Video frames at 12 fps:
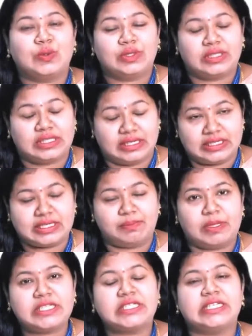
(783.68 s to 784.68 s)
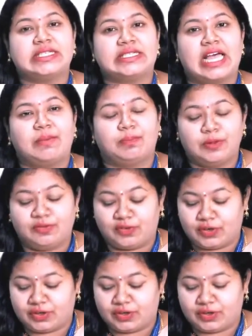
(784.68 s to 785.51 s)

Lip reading: that is the best example for